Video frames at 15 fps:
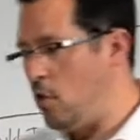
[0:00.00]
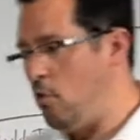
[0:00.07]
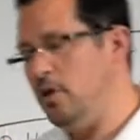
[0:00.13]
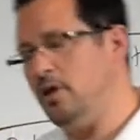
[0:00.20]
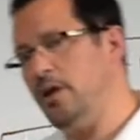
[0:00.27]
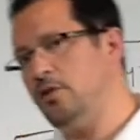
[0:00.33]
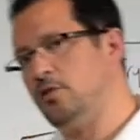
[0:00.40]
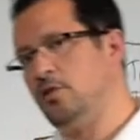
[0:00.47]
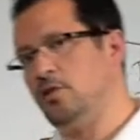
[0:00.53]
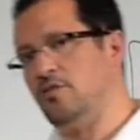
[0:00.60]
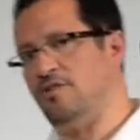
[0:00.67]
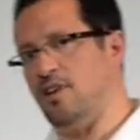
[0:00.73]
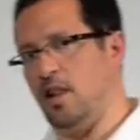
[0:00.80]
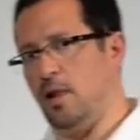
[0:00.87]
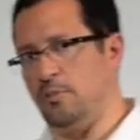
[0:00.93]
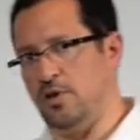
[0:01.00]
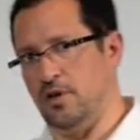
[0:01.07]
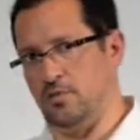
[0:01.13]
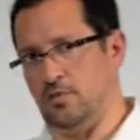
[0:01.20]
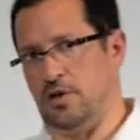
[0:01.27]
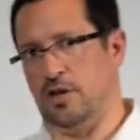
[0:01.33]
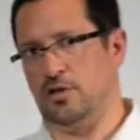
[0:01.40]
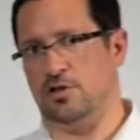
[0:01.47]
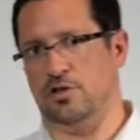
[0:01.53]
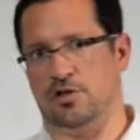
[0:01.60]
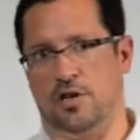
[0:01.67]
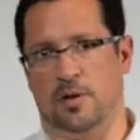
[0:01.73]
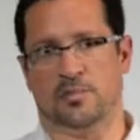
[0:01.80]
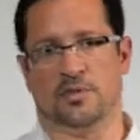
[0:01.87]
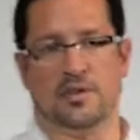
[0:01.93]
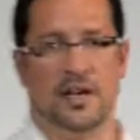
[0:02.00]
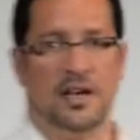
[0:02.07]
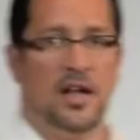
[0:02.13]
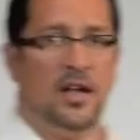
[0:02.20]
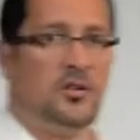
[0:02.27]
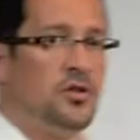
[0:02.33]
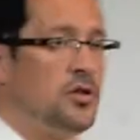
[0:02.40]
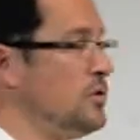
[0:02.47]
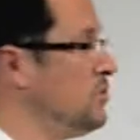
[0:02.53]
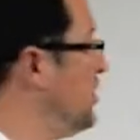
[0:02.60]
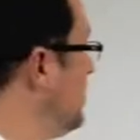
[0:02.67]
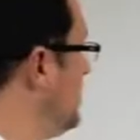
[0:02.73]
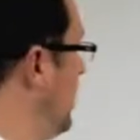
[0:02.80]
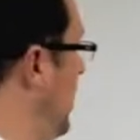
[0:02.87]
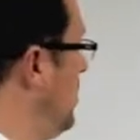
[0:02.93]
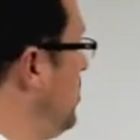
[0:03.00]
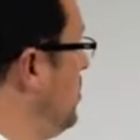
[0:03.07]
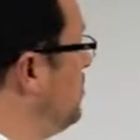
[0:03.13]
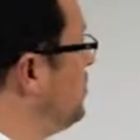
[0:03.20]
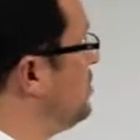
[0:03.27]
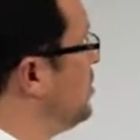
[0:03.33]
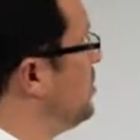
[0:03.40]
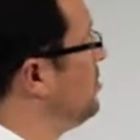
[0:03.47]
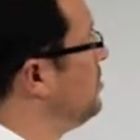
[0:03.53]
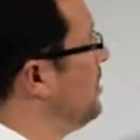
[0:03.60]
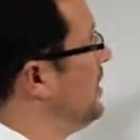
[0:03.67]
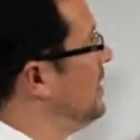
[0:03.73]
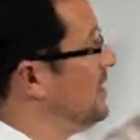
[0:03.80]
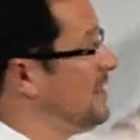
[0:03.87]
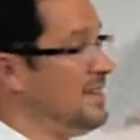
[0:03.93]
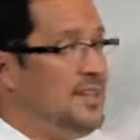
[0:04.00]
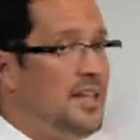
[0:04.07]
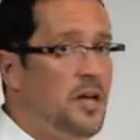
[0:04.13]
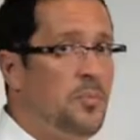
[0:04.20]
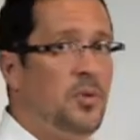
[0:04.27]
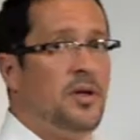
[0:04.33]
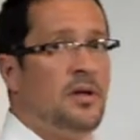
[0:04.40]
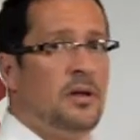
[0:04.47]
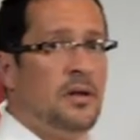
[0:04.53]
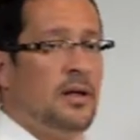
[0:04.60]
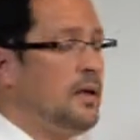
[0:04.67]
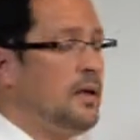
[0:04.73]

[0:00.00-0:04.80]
we need to develop these relationships. They need to continue to deepen,